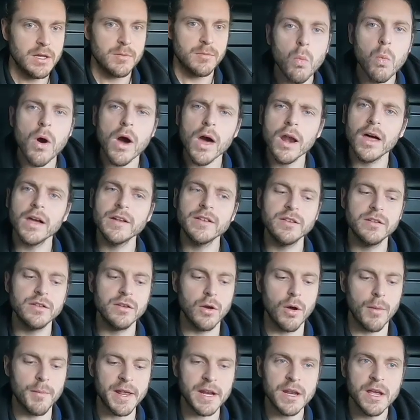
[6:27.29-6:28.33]
What I like to
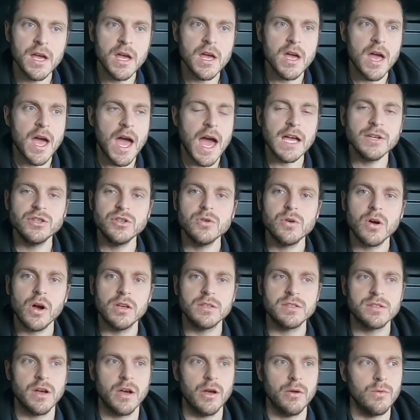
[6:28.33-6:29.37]
do, I mean, as you
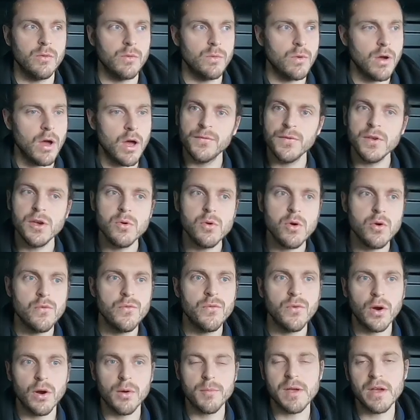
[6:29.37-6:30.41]
guys know, of you who
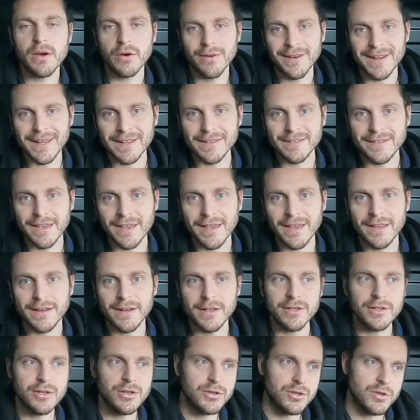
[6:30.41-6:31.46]
follow me on LinkedIn
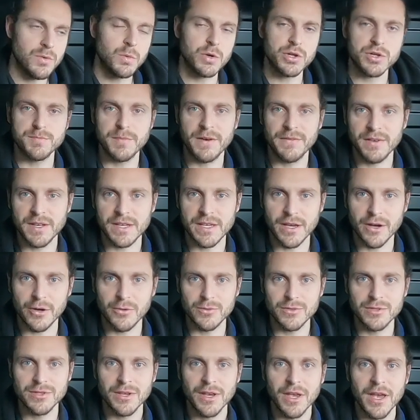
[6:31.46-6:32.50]
and you watch my
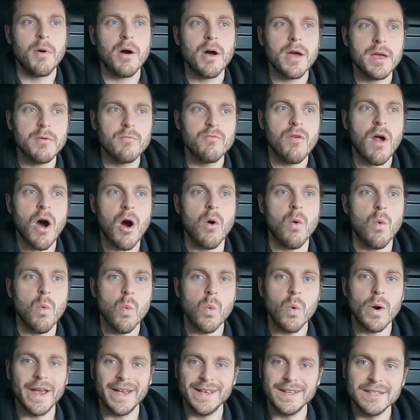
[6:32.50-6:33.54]
videos, my
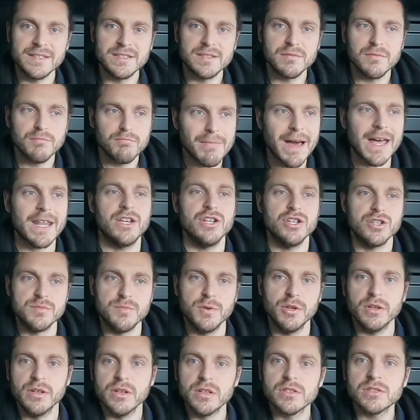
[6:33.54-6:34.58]
role is
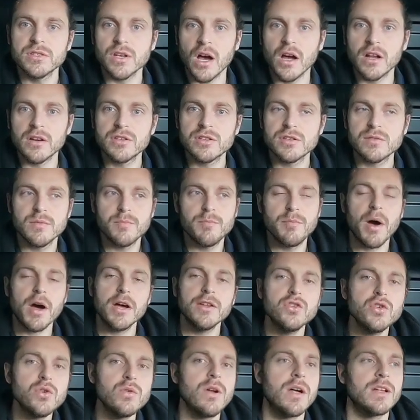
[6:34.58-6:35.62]
management as such, but
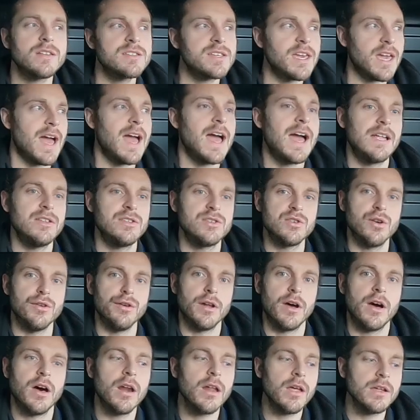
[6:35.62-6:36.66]
I do like to get
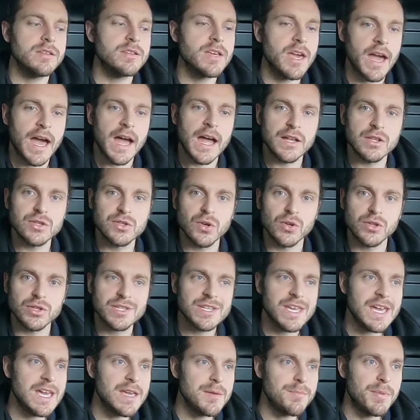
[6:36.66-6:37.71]
hands-on. I like to get hands-on
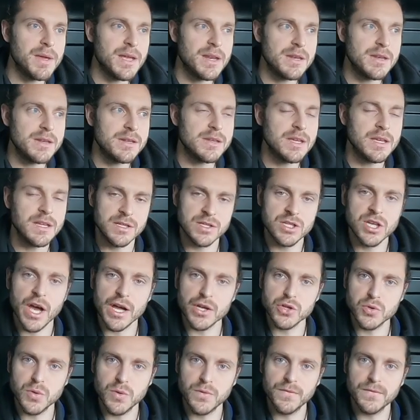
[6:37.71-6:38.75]
to keep in
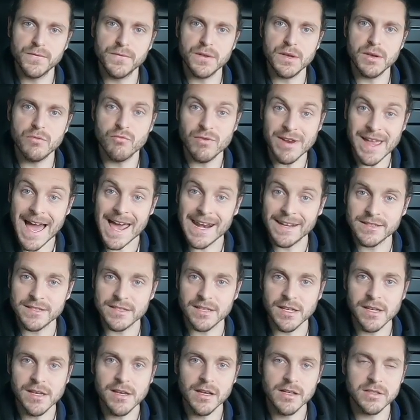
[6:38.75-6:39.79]
touch with the
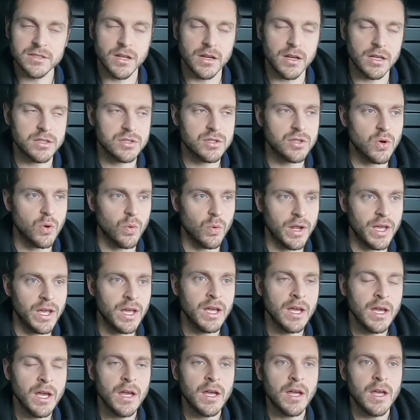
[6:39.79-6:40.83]
reality, as I like to call
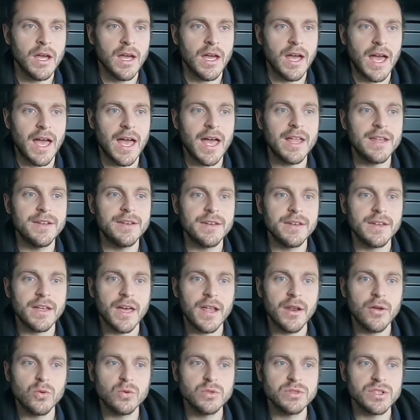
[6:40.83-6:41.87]
it, and
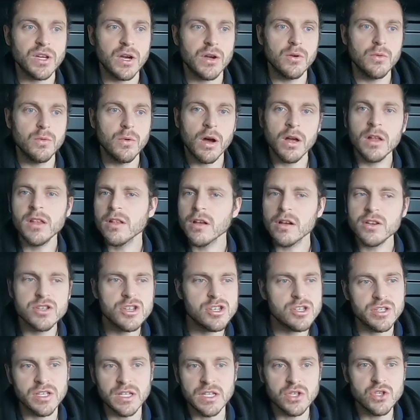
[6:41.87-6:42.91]
also I
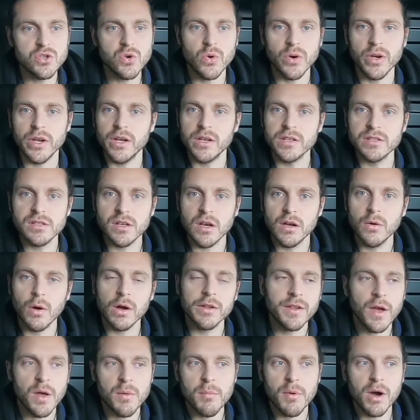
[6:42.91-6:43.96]
just enjoy it. So
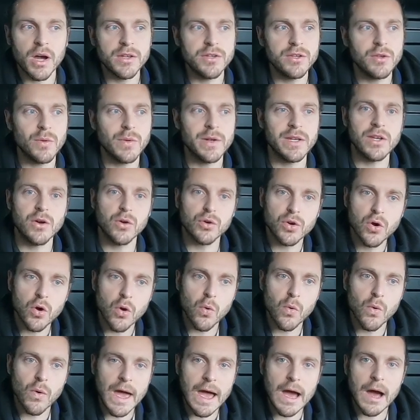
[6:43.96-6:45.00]
I don't mind doing the odd
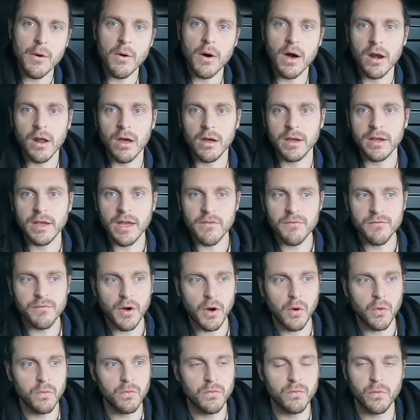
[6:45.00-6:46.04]
call out. I like get
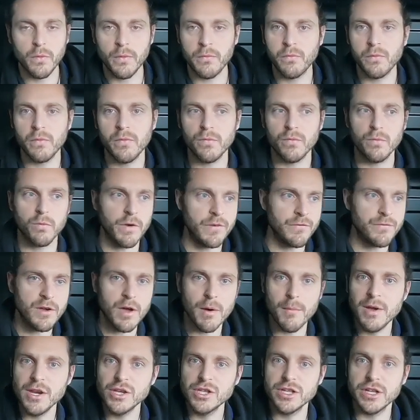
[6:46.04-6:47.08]
involved with
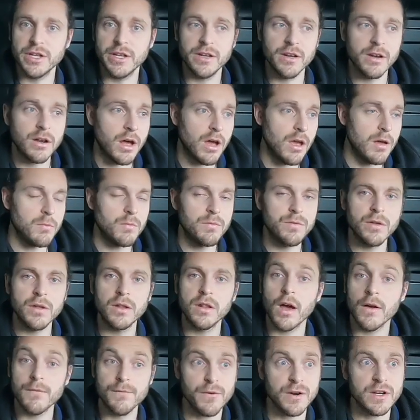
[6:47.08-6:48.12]
commissioning,
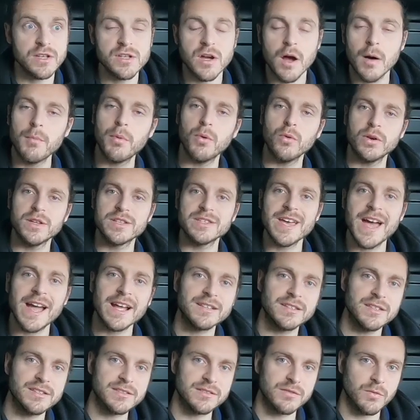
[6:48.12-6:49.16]
like for example, the
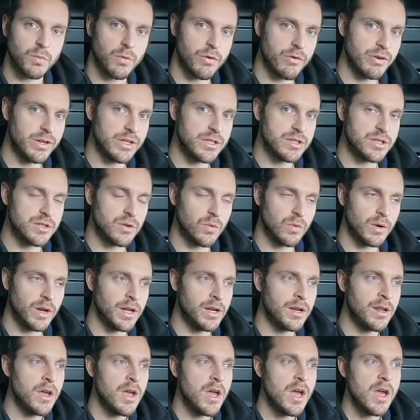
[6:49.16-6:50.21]
Taktis that we're
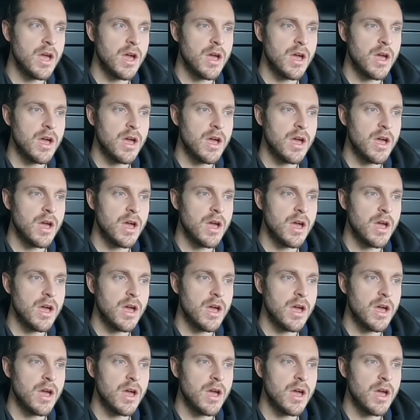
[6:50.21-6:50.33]
installing.